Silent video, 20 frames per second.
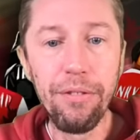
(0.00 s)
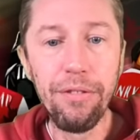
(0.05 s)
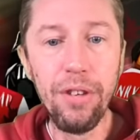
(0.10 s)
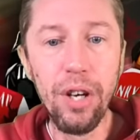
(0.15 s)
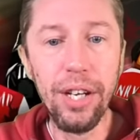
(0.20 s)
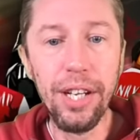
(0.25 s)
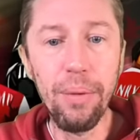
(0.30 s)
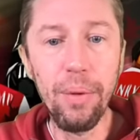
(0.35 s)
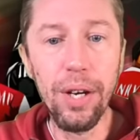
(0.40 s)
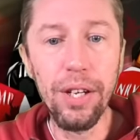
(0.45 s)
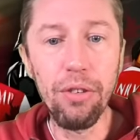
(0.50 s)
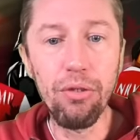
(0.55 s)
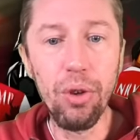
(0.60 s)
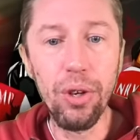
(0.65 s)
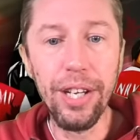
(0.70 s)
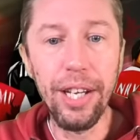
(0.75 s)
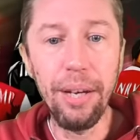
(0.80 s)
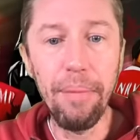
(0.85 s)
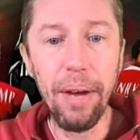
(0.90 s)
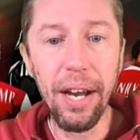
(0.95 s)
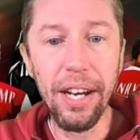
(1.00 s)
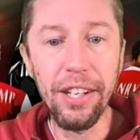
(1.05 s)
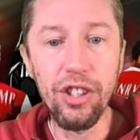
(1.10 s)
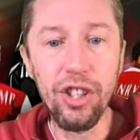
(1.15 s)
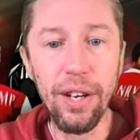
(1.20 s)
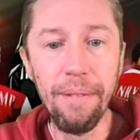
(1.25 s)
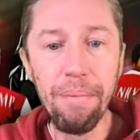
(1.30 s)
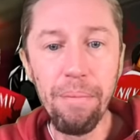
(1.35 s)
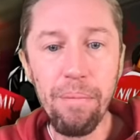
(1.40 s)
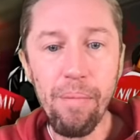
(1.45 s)
Fergie weren't a rookie
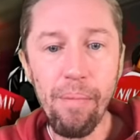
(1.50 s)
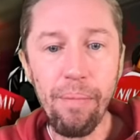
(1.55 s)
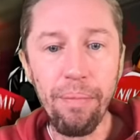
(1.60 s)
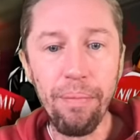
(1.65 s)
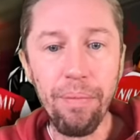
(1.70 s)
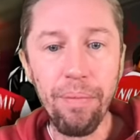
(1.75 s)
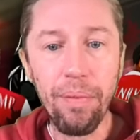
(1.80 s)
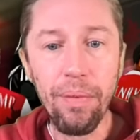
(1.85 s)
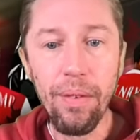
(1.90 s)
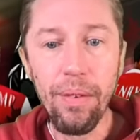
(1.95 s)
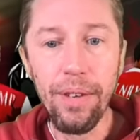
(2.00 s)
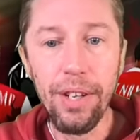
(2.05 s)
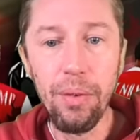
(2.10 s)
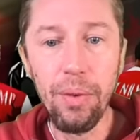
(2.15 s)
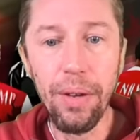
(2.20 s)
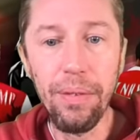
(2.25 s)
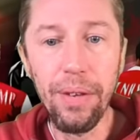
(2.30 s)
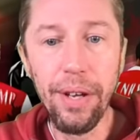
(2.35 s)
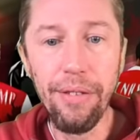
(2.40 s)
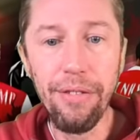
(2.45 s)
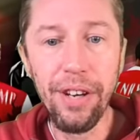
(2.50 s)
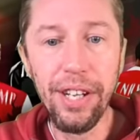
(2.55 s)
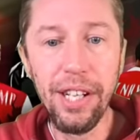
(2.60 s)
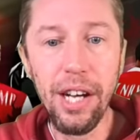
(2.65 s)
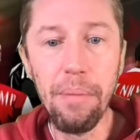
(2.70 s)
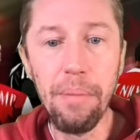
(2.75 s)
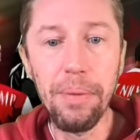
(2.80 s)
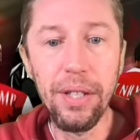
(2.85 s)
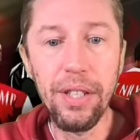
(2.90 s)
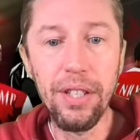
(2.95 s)
manager. And he won the FA
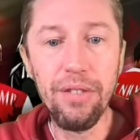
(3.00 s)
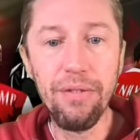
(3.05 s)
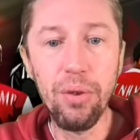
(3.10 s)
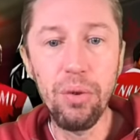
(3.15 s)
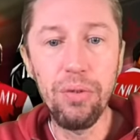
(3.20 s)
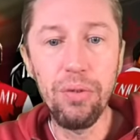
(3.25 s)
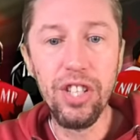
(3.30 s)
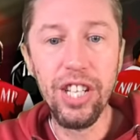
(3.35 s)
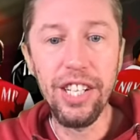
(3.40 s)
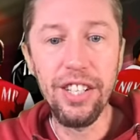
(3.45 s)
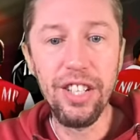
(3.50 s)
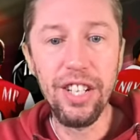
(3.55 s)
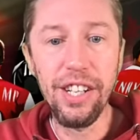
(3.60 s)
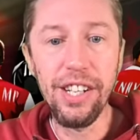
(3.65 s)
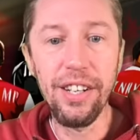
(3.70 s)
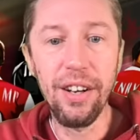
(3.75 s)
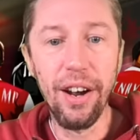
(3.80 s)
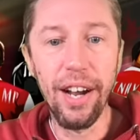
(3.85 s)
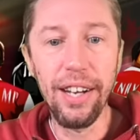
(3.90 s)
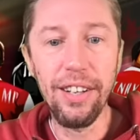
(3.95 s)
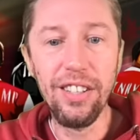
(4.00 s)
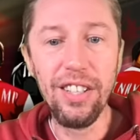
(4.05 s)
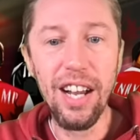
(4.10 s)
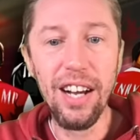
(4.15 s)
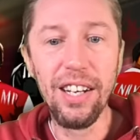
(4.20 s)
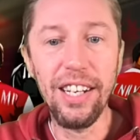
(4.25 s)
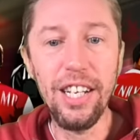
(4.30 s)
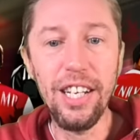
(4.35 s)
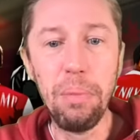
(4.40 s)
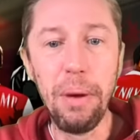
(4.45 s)
Cup in his fourth season at United.
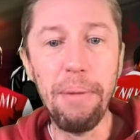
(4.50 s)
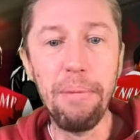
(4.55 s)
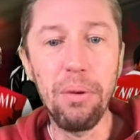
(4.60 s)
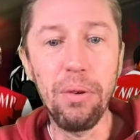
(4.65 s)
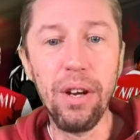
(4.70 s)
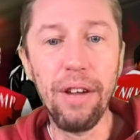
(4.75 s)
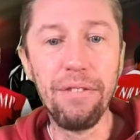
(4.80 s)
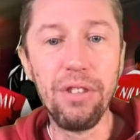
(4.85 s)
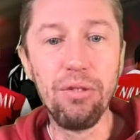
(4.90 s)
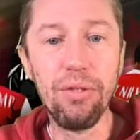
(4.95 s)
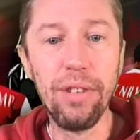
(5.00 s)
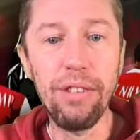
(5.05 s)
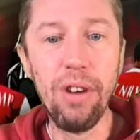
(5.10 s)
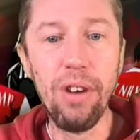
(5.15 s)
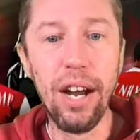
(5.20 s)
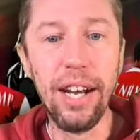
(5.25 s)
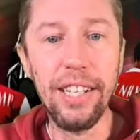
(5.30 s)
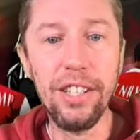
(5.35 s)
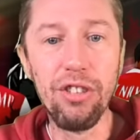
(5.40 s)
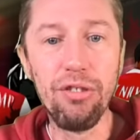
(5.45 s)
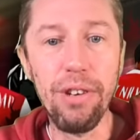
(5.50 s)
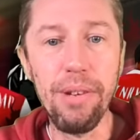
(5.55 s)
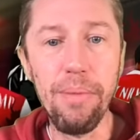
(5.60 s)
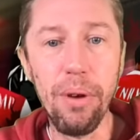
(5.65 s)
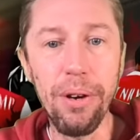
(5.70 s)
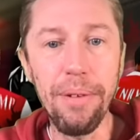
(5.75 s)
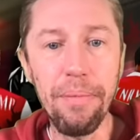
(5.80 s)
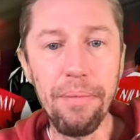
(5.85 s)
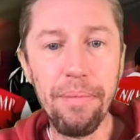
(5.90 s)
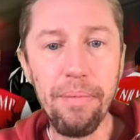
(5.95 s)
Exactly. These people love to rewrite history,
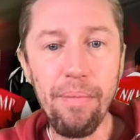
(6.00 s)
bro.